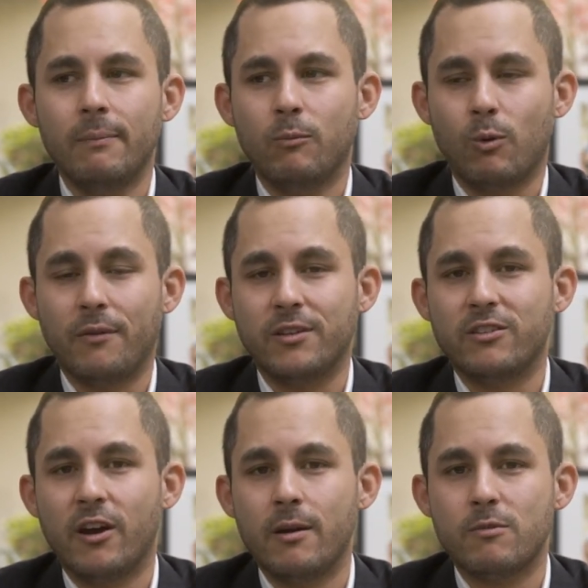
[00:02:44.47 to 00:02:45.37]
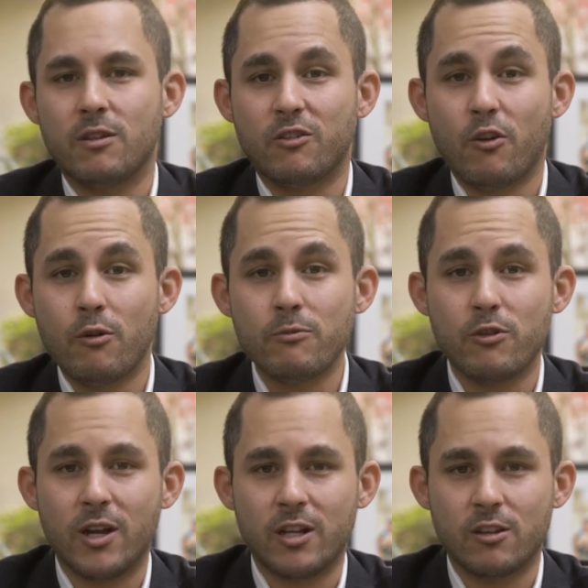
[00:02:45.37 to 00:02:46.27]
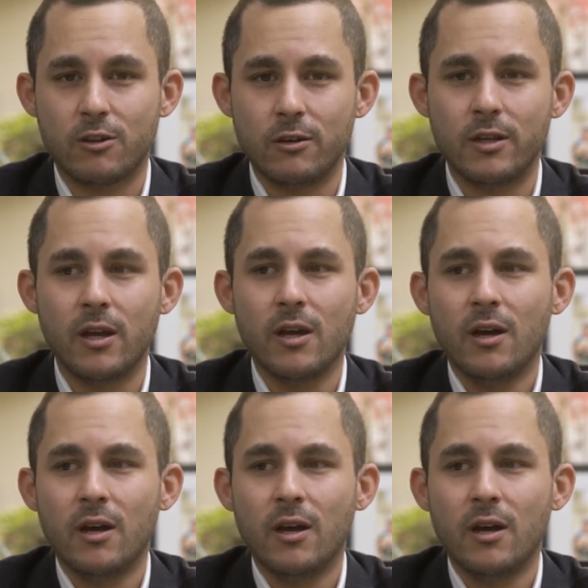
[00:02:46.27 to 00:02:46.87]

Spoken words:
where oftentimes the terms are not as good